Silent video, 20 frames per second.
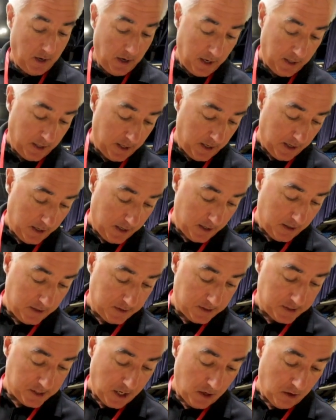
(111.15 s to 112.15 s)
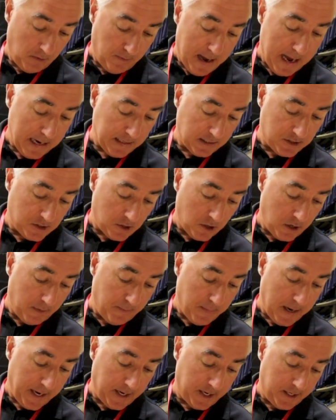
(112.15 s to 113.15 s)
And then, so Mike
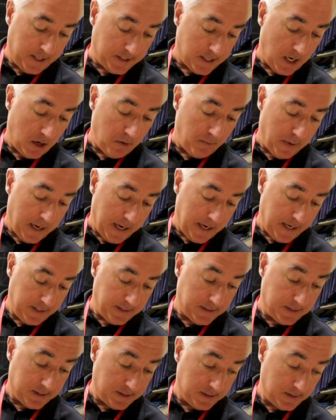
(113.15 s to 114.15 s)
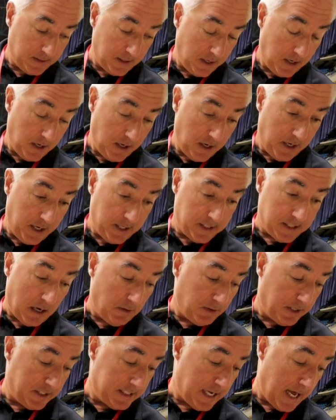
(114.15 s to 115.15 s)
started making his own baits, his
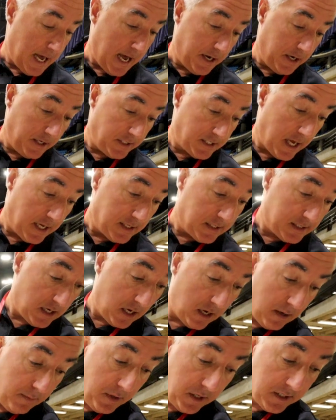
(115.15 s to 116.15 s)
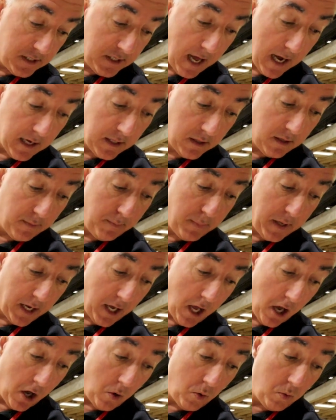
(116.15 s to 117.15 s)
own design. He's got some that's like the
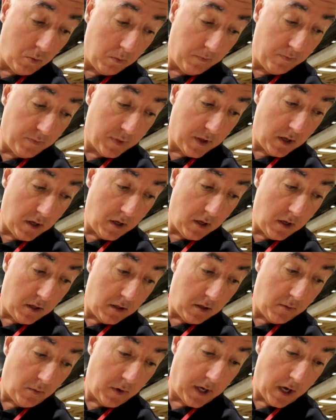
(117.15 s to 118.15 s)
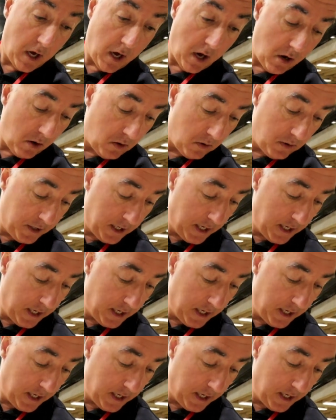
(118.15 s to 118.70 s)
Big O, that we call.